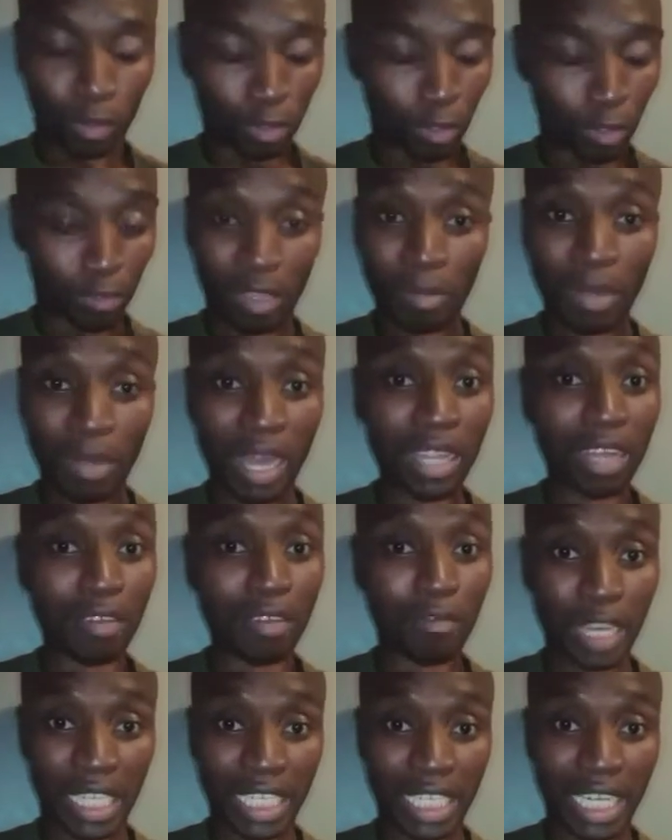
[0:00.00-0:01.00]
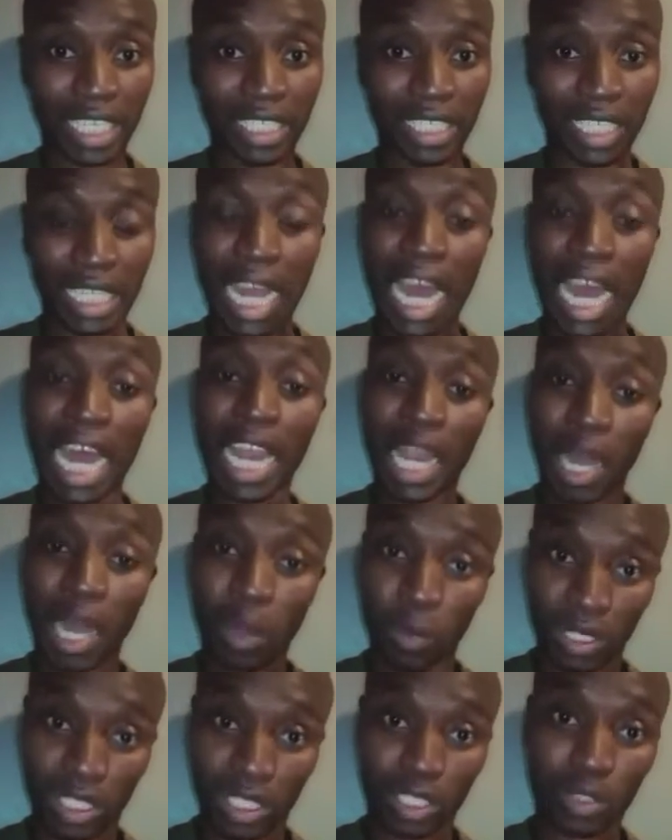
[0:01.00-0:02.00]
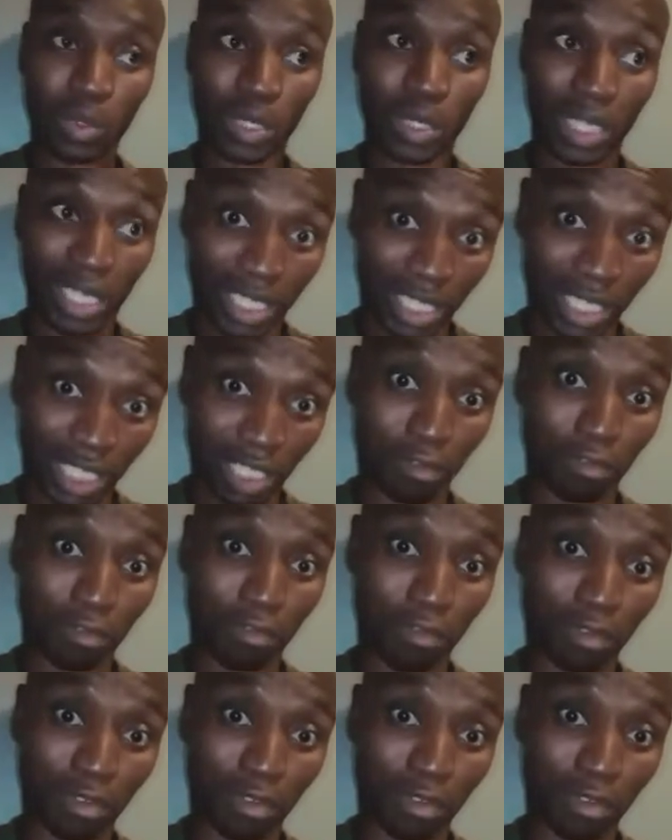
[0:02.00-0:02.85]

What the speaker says: of some other factors that allow it to receive